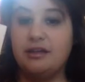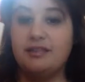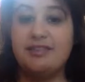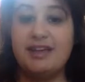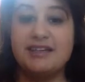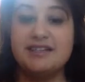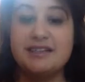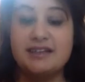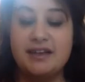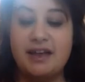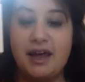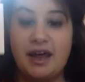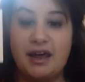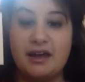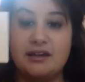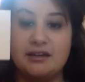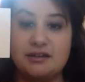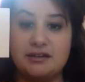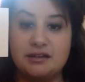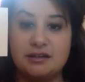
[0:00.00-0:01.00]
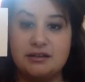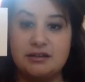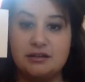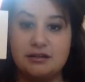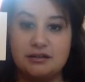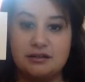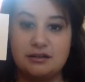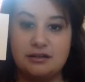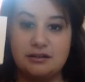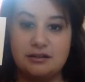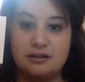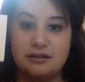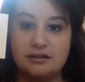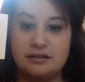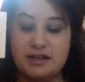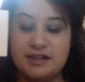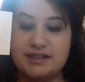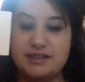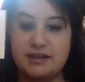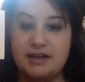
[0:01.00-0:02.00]
That's going to end.
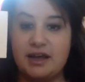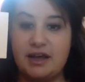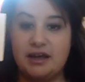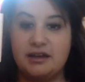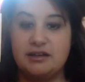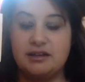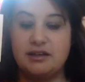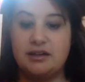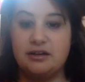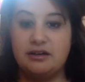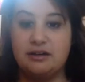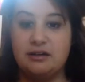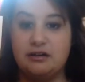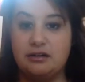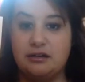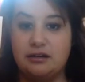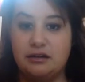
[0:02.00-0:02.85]
That's going to end here.